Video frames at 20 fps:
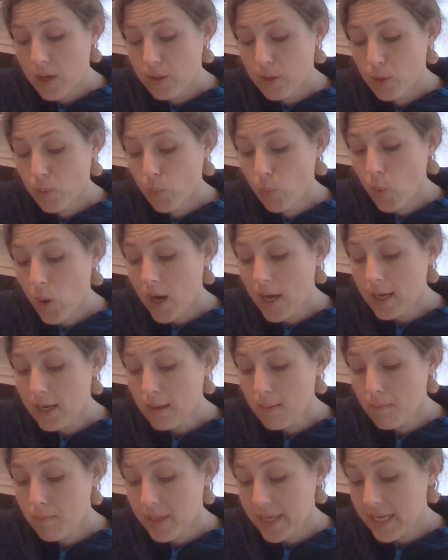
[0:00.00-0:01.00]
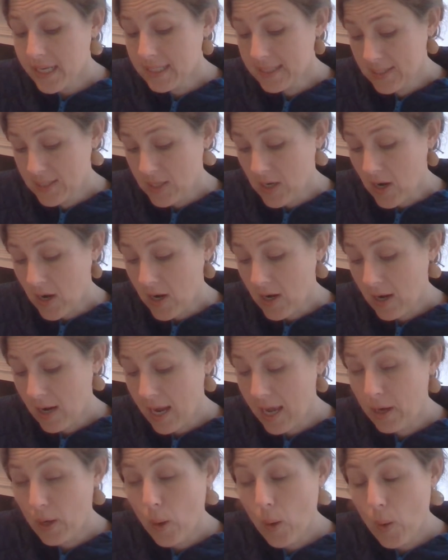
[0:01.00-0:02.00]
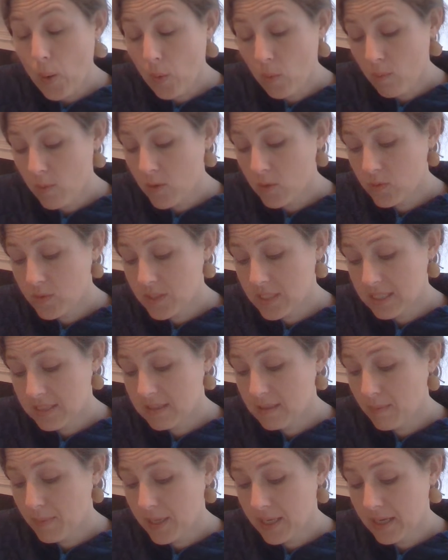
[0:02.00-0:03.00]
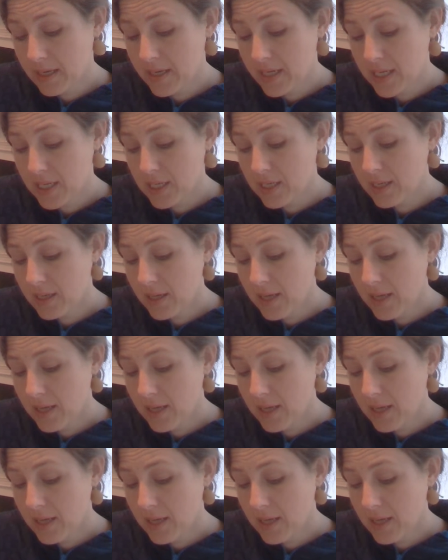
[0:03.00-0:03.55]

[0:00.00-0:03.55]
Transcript: The one big star had almost disappeared.